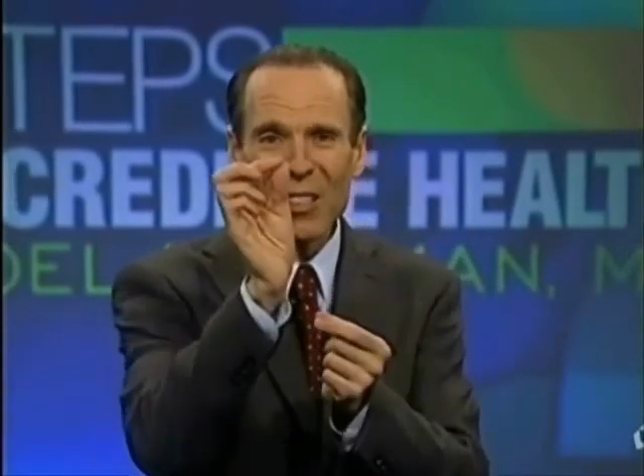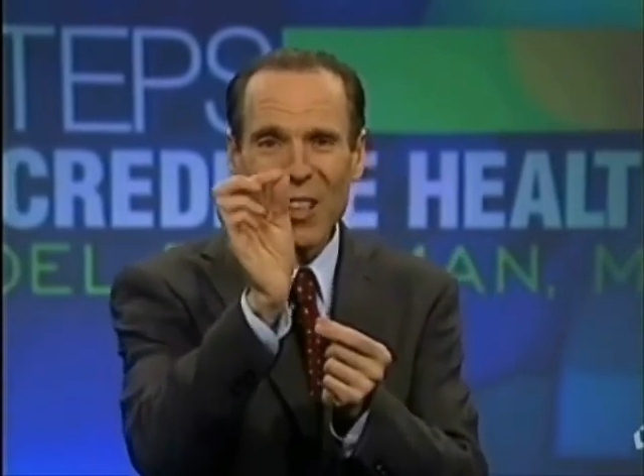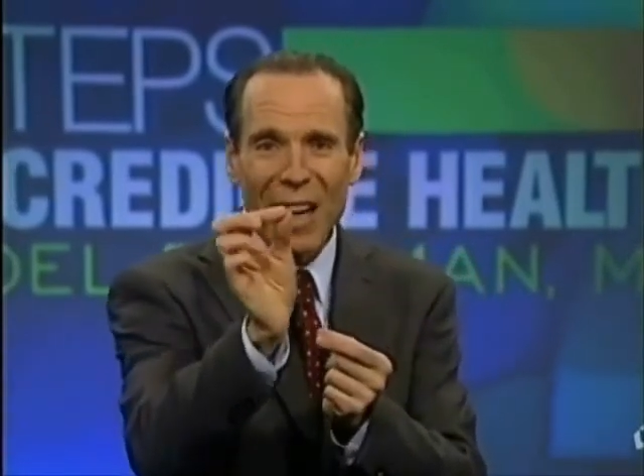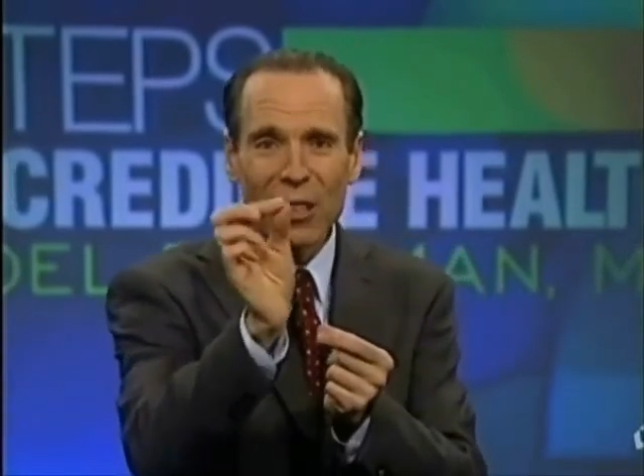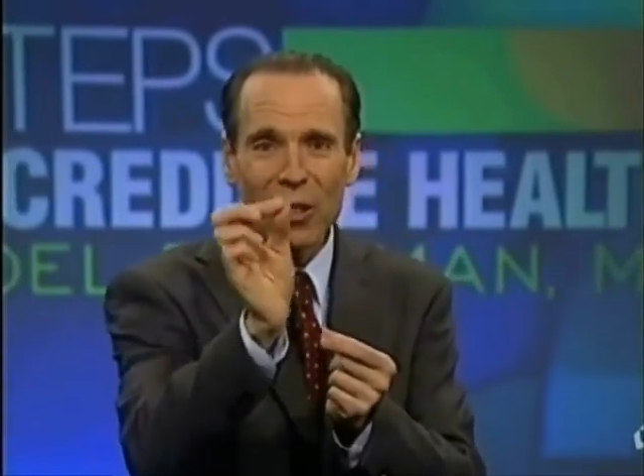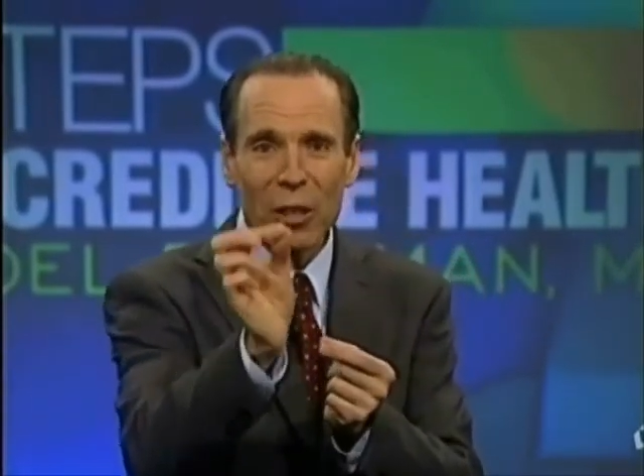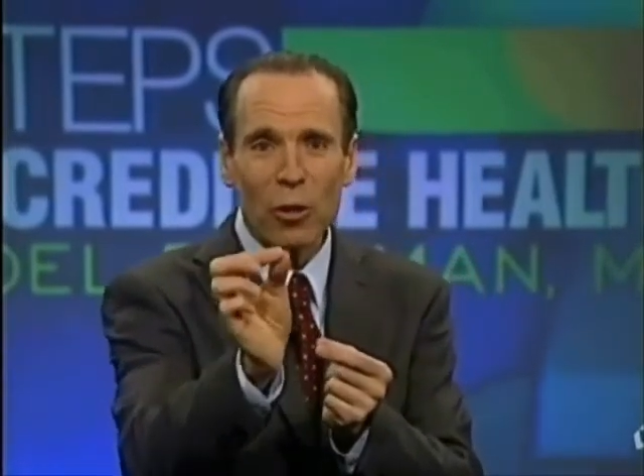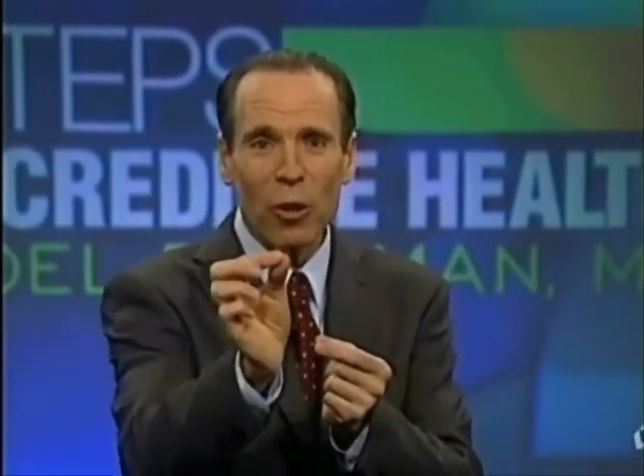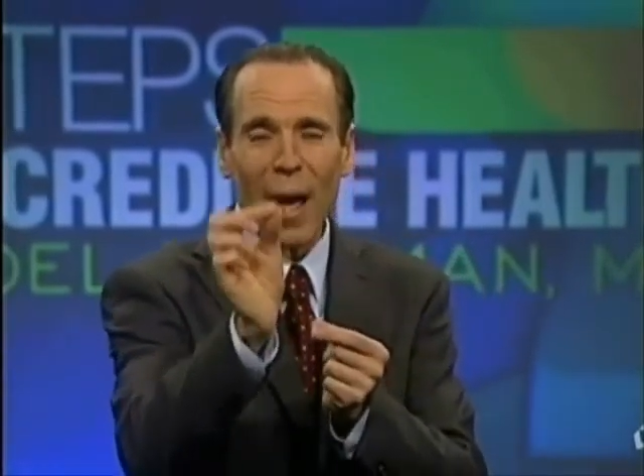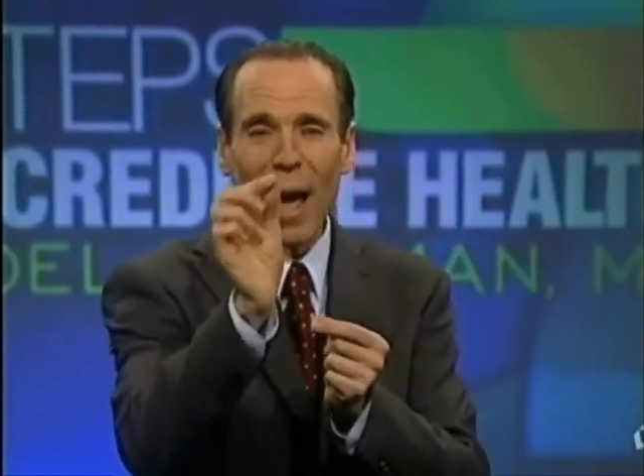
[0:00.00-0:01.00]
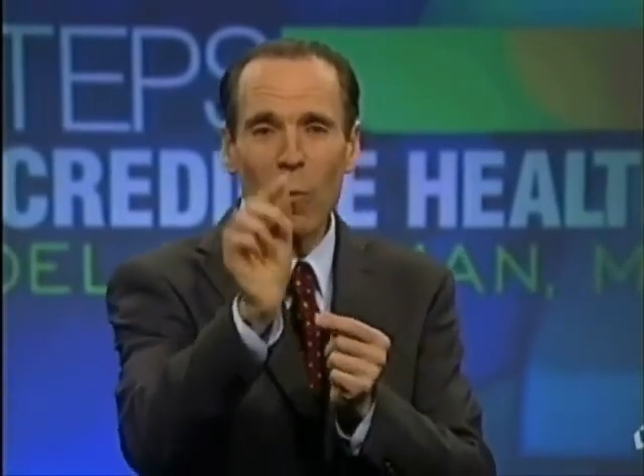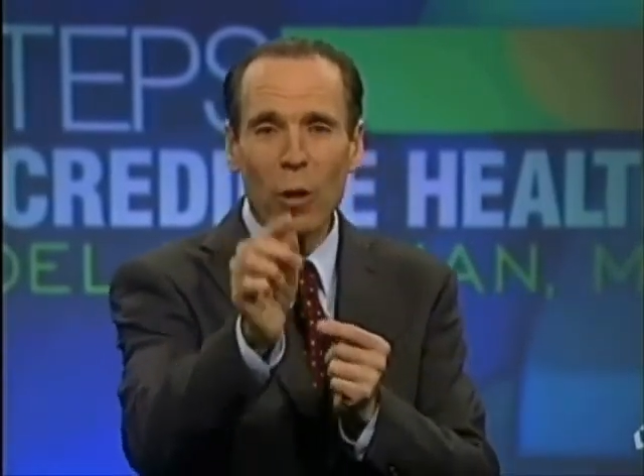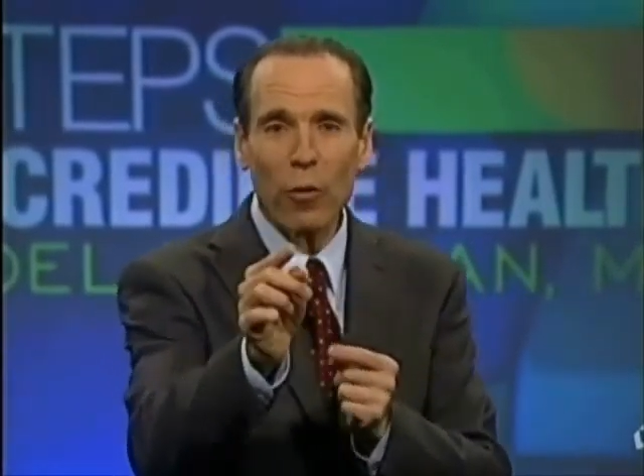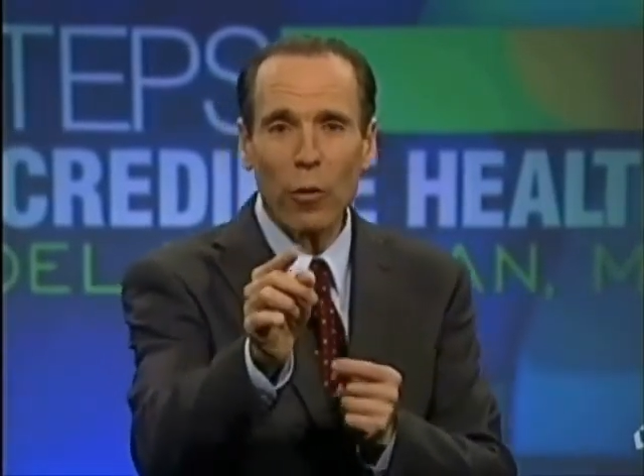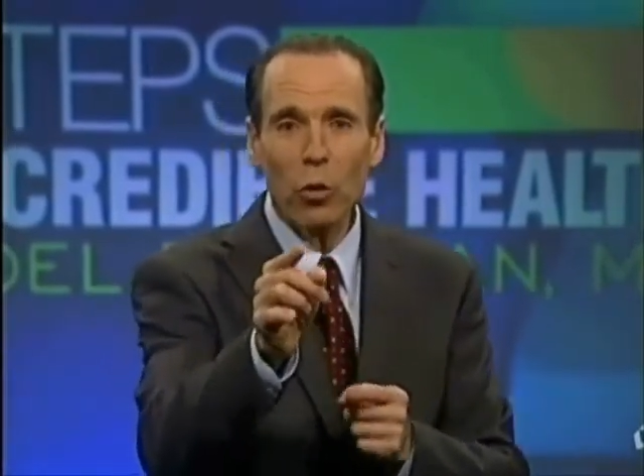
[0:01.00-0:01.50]
exact signals of how
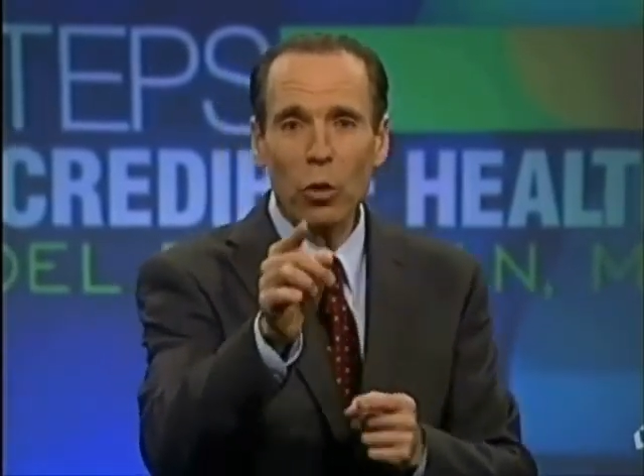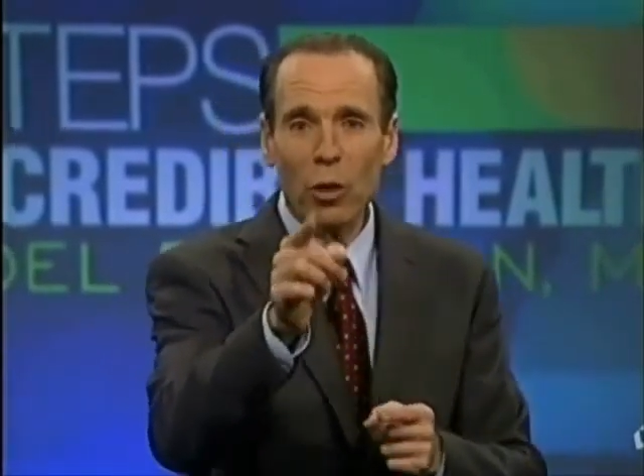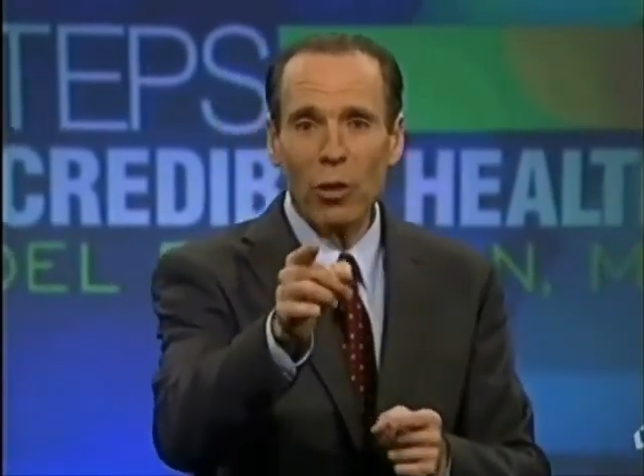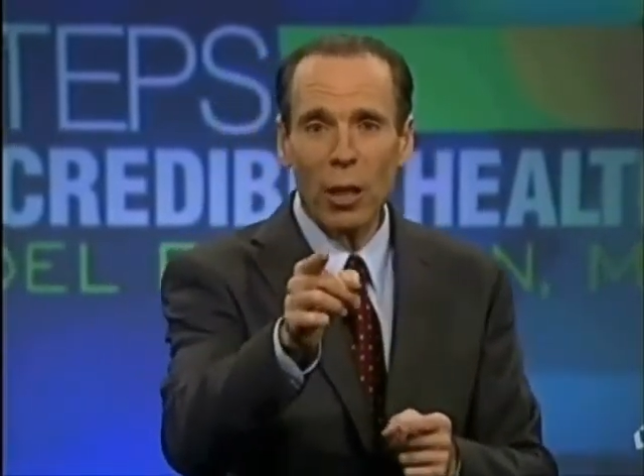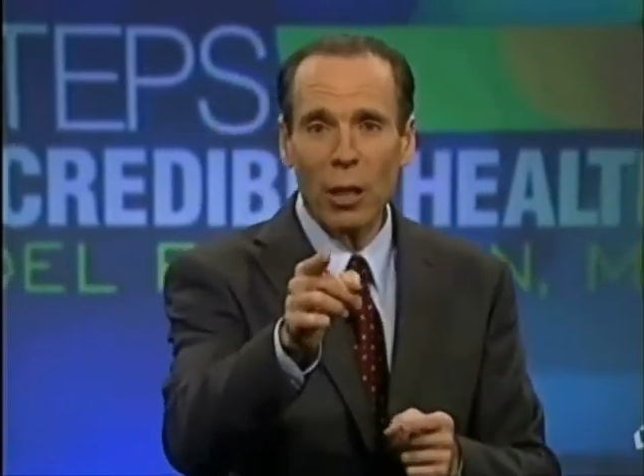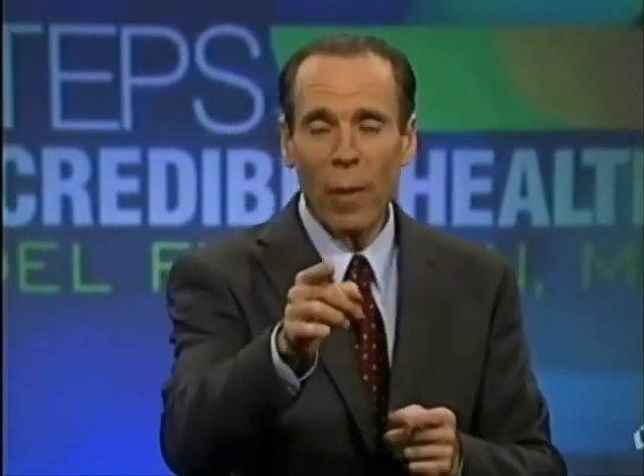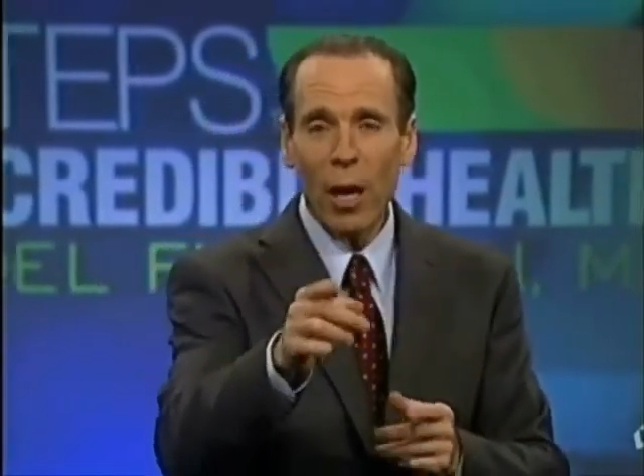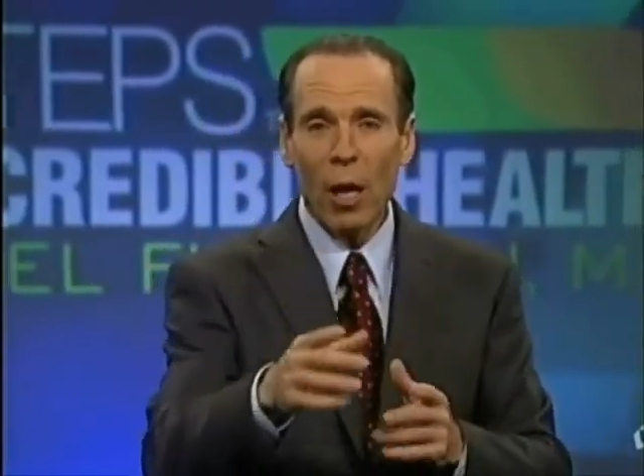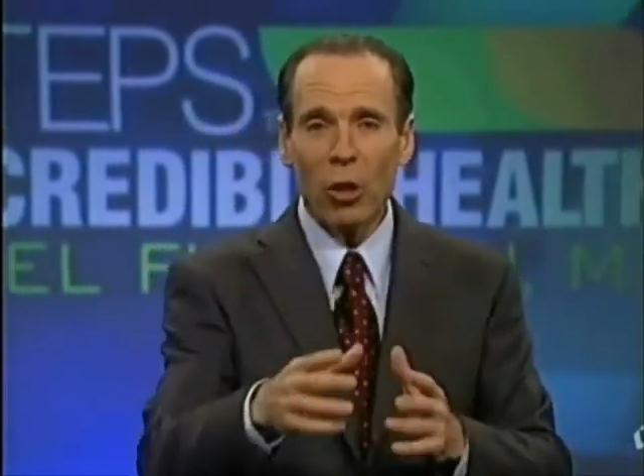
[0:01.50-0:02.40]
much food you need to eat